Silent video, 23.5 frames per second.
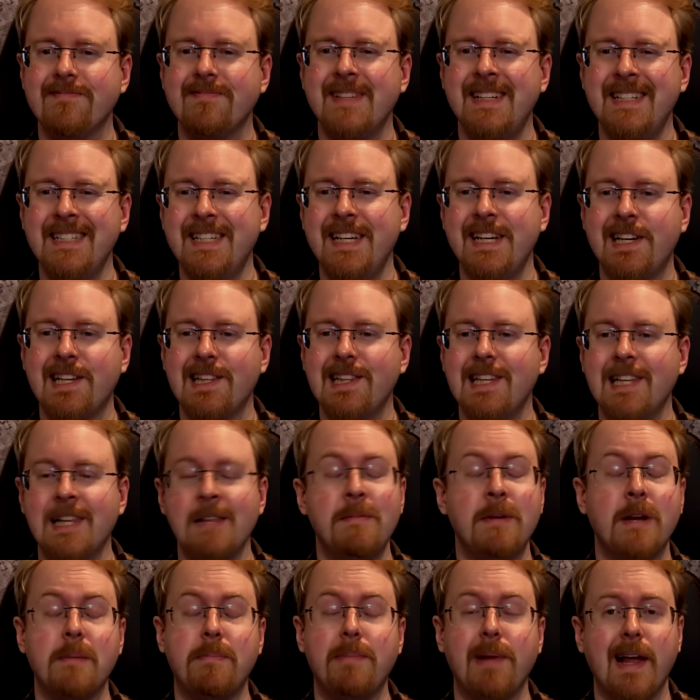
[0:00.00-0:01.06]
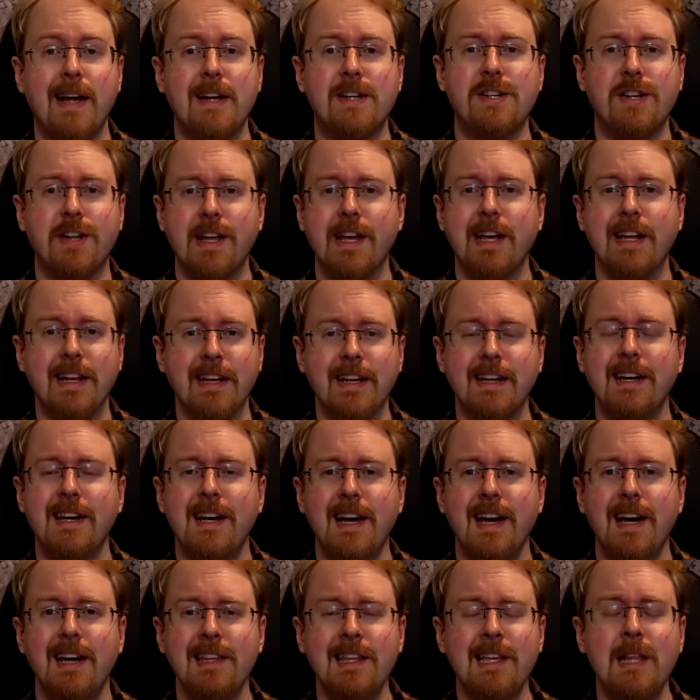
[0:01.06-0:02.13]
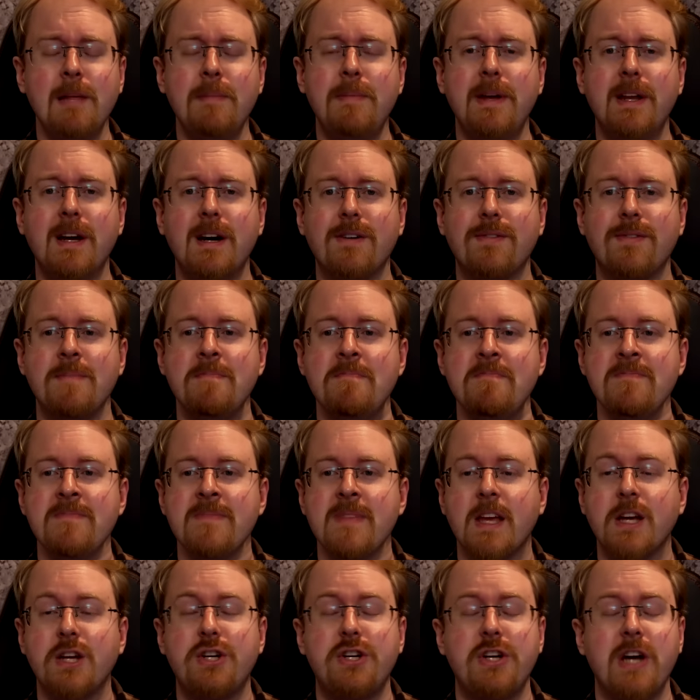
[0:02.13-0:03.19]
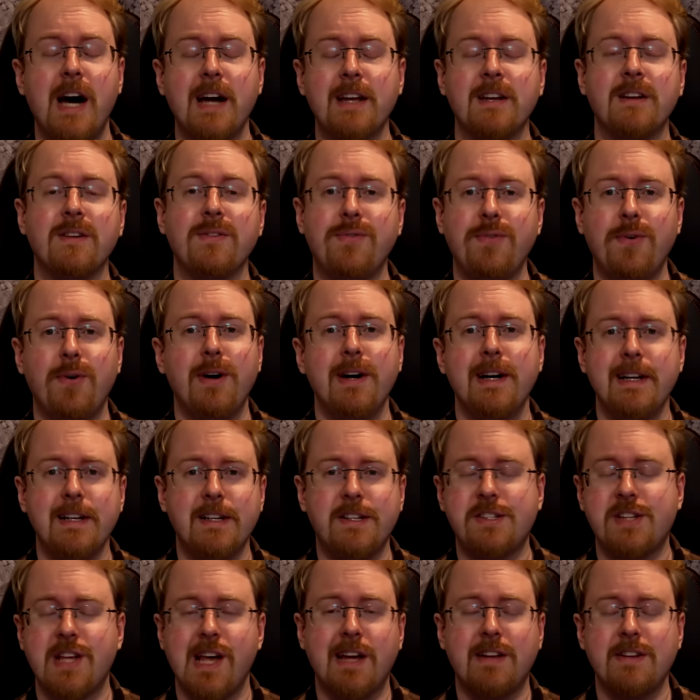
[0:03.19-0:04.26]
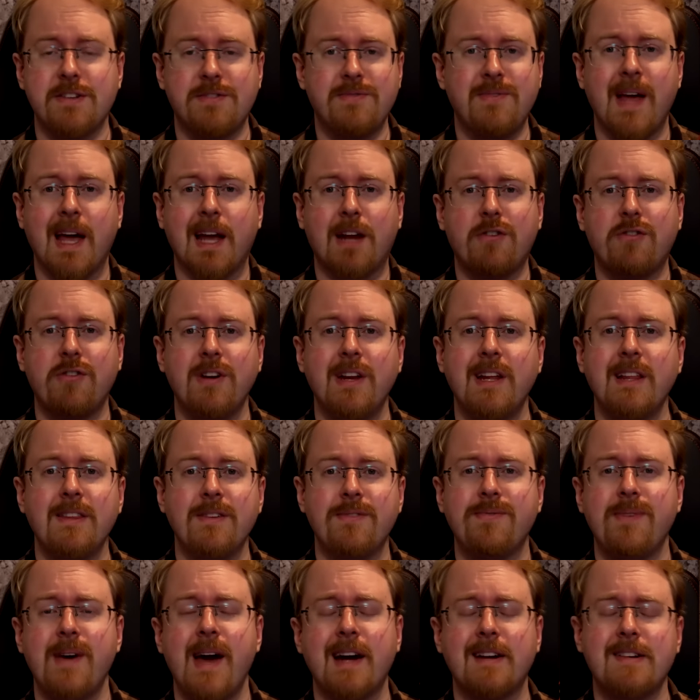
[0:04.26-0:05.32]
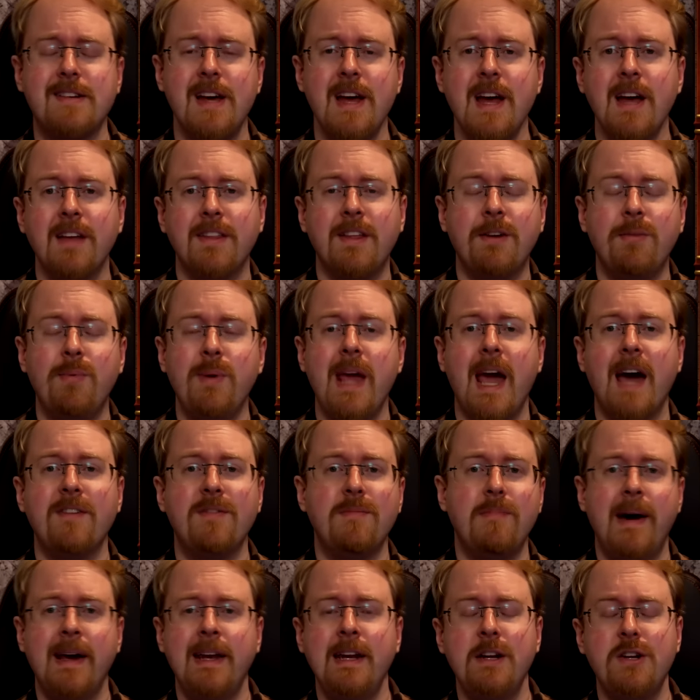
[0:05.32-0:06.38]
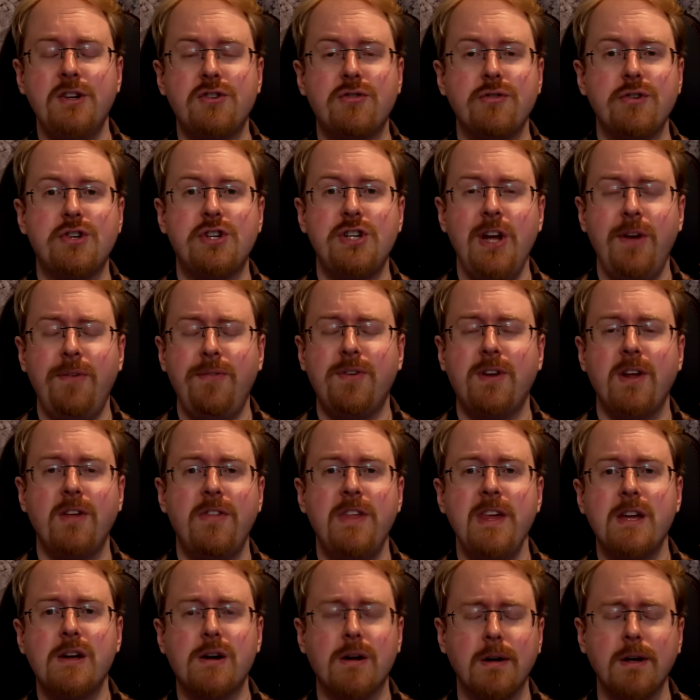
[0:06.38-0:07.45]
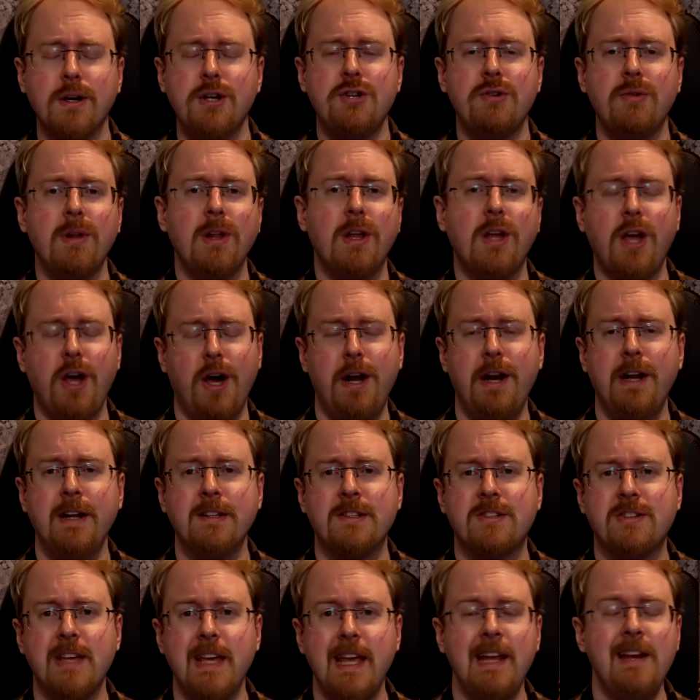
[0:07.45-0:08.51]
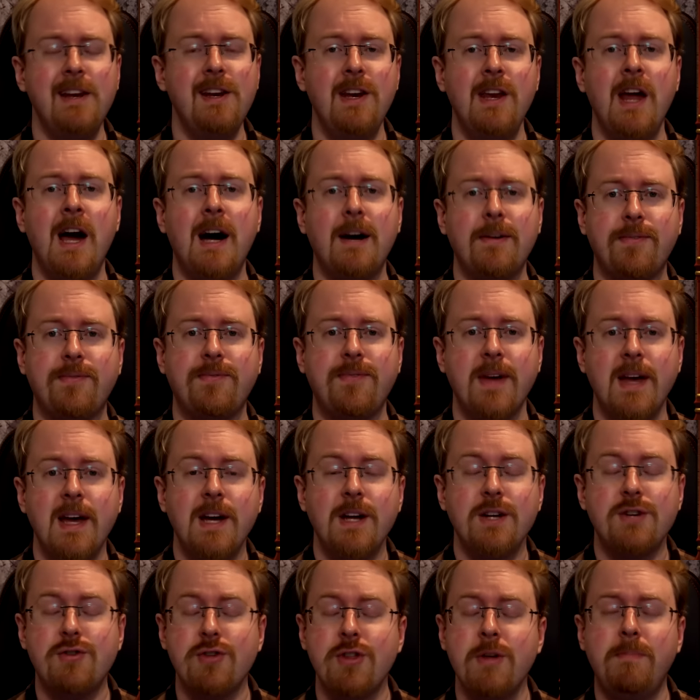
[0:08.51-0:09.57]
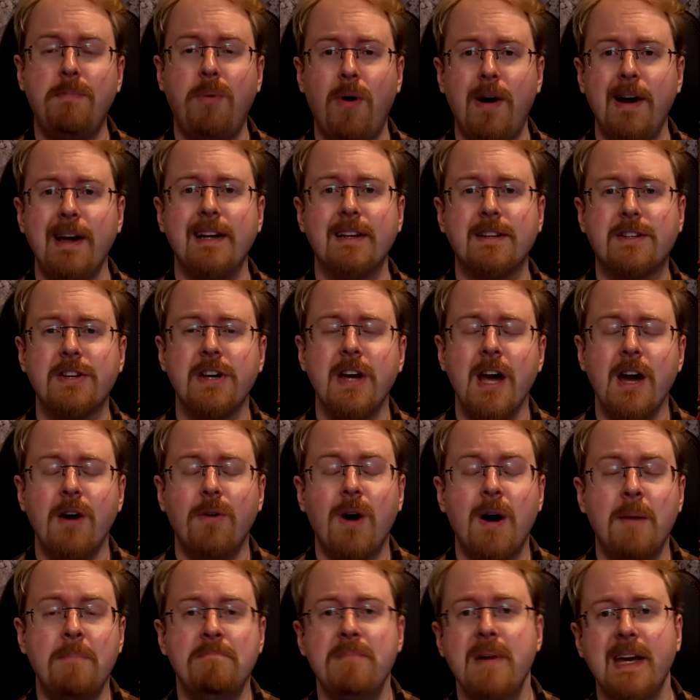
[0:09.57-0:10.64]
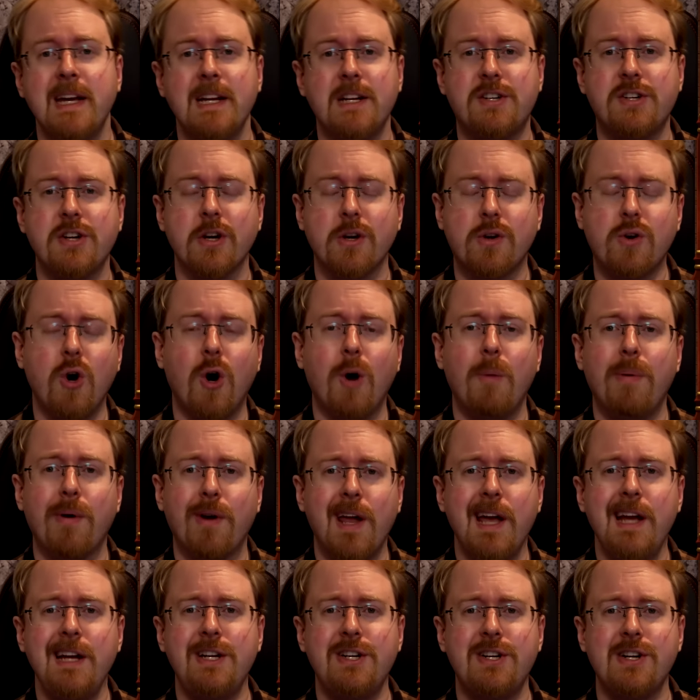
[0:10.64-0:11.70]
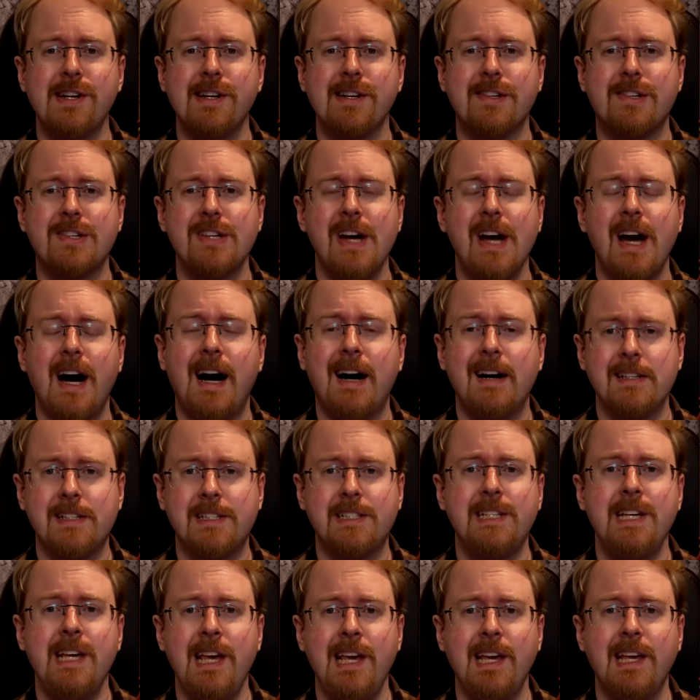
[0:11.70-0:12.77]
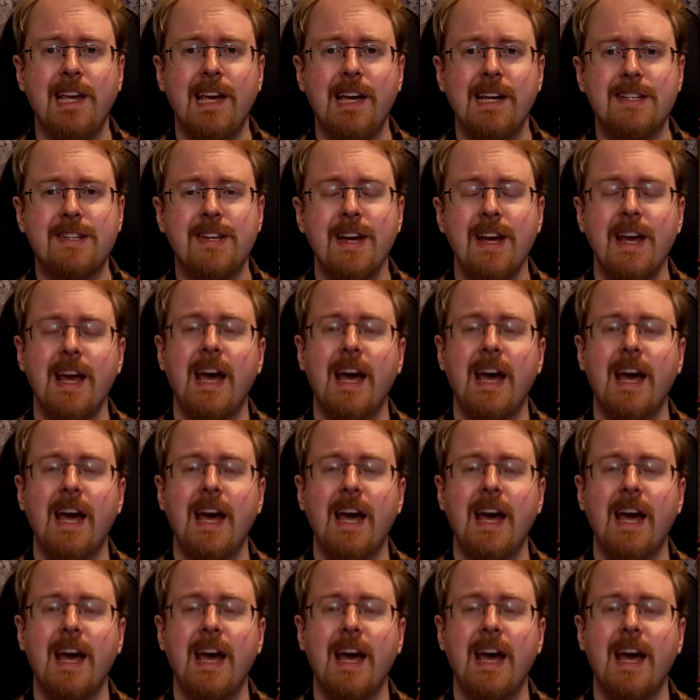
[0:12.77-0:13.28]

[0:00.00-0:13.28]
and take a little bit of pleasure in. little bit of schadenfreude satisfaction in the fact that we have managed to shift the cultural currents enough to the point where major corporations are seeing it